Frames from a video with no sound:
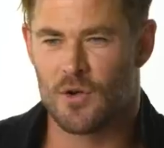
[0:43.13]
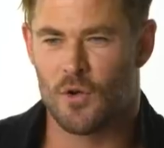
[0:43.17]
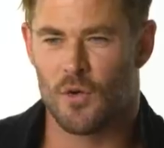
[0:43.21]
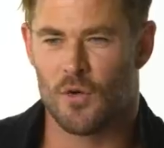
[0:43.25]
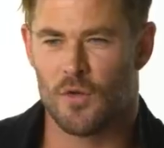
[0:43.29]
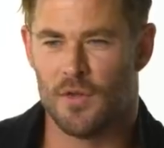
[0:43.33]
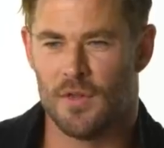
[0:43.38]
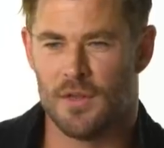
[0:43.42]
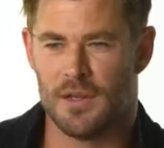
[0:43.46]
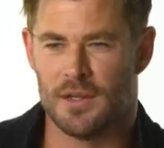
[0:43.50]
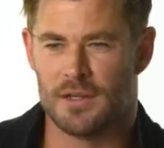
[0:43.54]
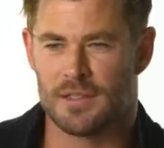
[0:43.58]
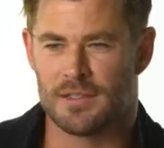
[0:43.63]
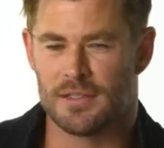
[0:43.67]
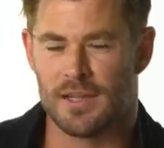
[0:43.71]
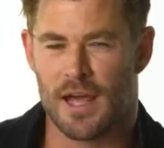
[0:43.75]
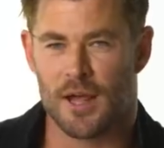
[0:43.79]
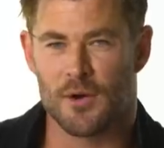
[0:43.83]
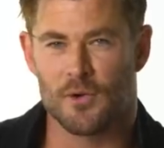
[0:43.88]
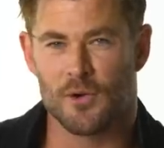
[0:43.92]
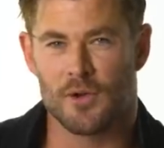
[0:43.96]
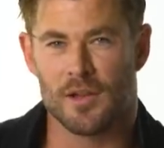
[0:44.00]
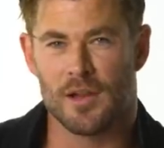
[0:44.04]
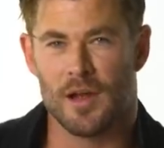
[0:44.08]
called The
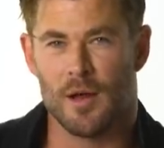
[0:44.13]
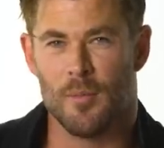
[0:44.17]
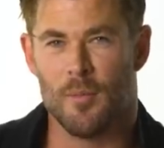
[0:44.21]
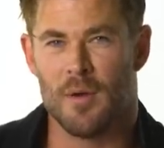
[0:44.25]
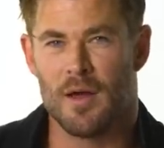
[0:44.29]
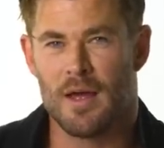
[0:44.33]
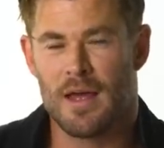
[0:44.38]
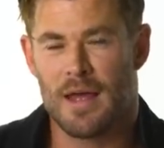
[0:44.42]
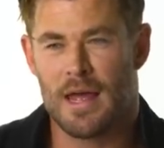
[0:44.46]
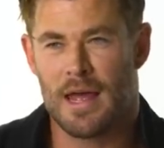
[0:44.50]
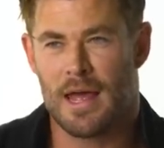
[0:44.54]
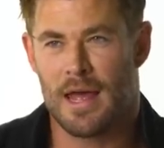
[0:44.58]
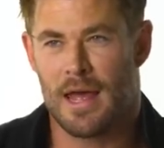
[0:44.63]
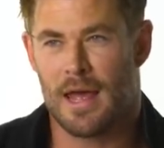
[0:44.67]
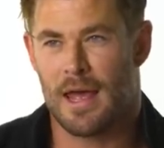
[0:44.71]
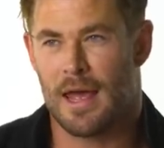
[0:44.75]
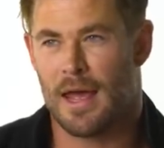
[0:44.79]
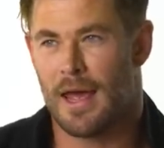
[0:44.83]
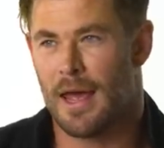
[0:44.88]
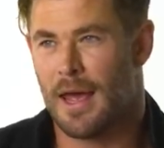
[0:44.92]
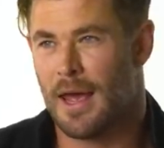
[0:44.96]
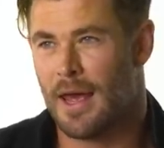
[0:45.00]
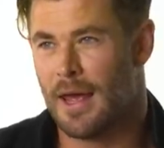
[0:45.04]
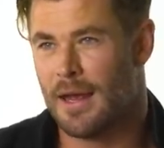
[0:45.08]
Saddle Club,
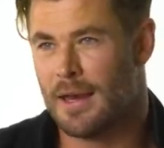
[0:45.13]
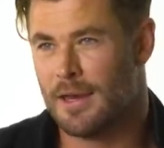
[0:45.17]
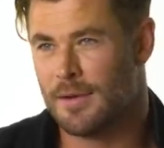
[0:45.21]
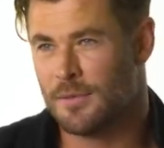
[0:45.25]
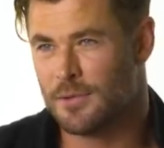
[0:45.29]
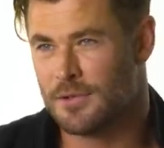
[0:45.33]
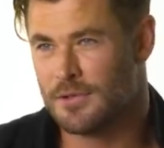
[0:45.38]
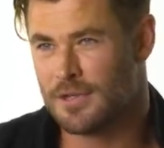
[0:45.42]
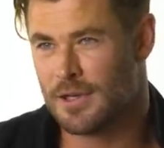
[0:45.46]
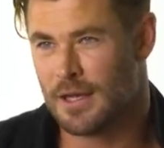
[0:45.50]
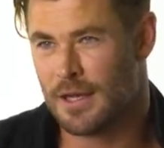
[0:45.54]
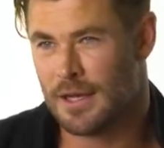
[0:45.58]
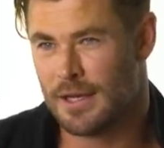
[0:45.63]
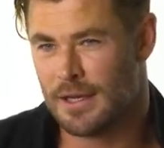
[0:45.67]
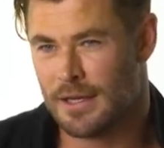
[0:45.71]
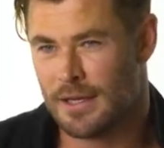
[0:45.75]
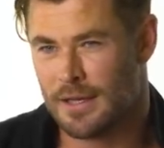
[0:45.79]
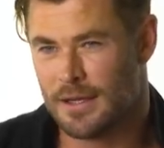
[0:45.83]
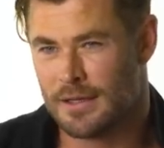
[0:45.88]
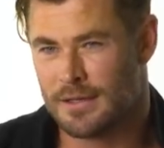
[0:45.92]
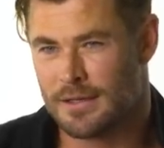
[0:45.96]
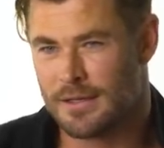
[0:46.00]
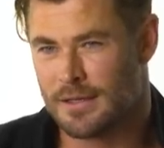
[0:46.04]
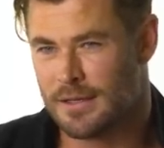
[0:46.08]
and it was a,
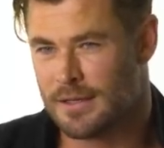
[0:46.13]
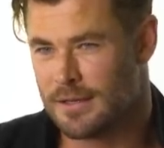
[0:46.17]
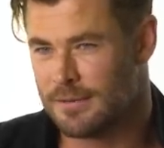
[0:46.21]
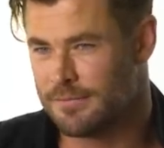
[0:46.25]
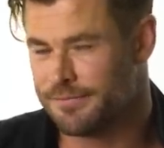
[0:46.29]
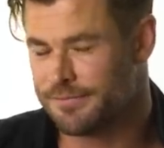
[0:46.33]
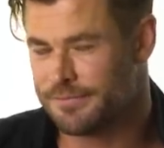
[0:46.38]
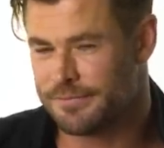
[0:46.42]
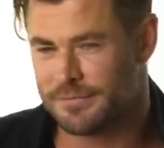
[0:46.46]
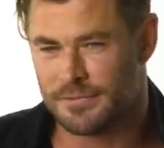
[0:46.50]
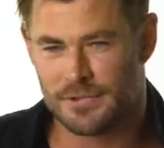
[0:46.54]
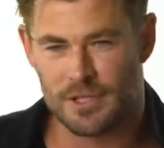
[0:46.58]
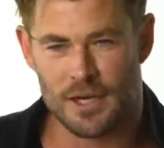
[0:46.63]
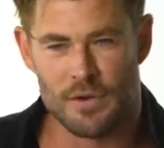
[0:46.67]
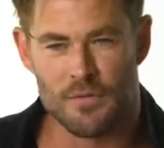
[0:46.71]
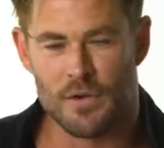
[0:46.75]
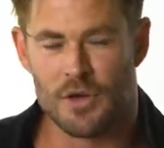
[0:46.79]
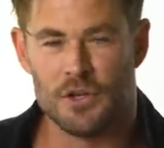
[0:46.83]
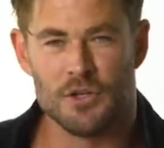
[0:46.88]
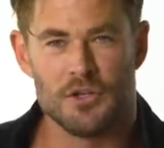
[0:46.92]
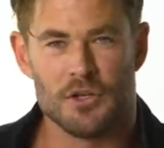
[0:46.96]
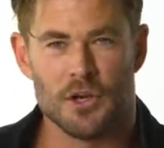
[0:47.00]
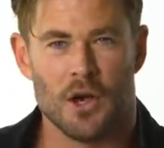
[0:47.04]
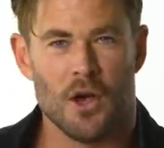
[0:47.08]
a, a
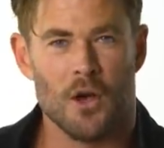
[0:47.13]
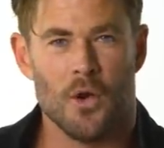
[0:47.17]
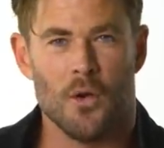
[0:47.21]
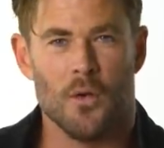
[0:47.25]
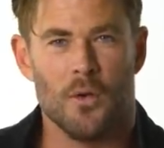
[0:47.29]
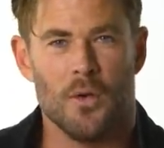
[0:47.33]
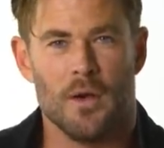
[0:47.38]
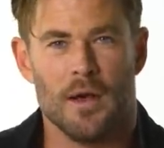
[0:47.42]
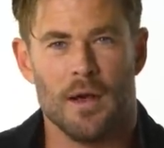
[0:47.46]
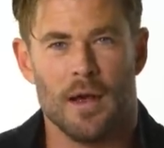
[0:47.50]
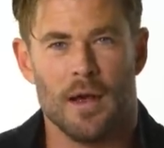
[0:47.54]
TV show